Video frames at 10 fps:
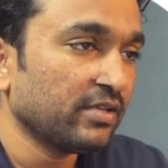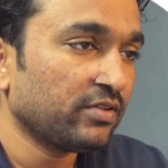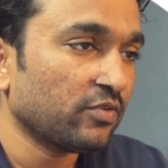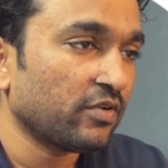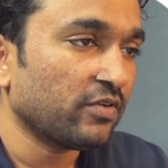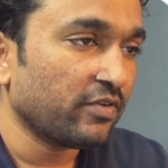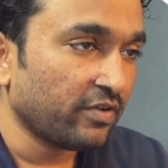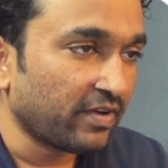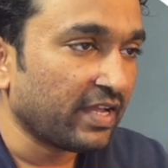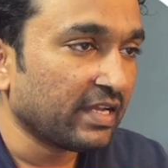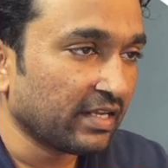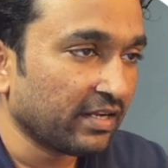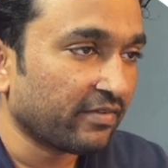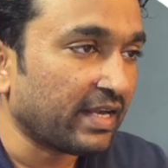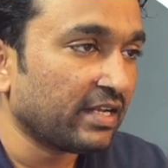So if I
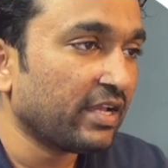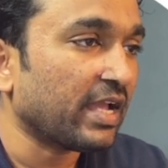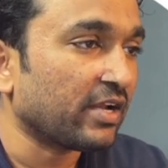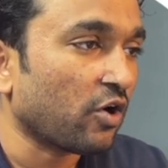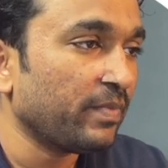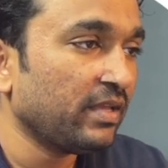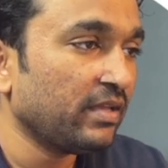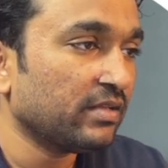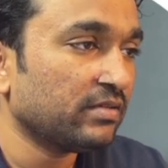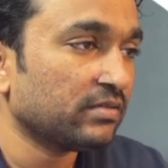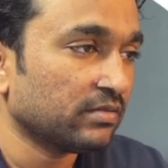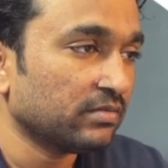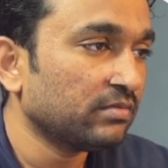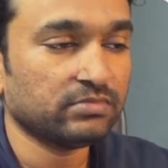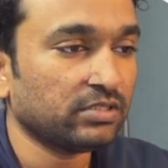right click and copy the
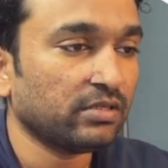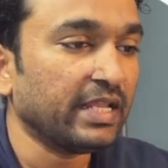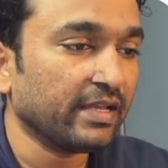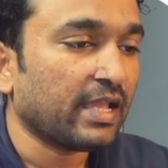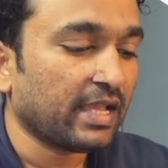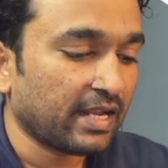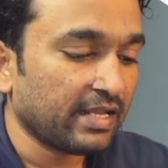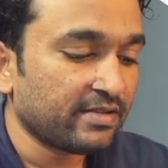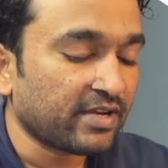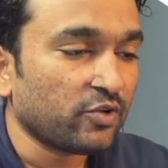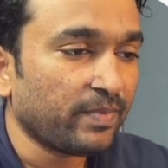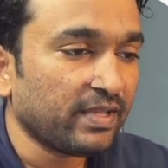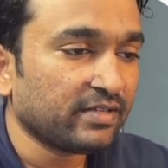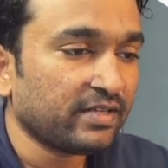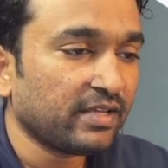link and I try to
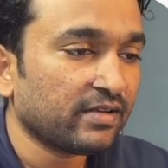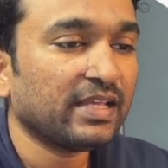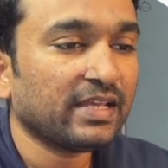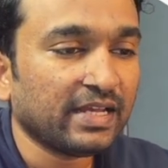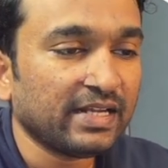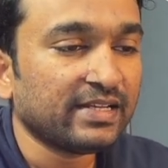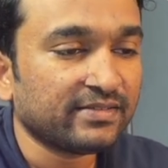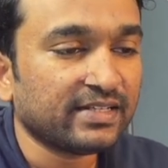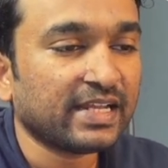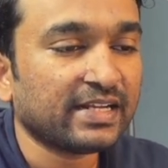paste it here, it doesn't get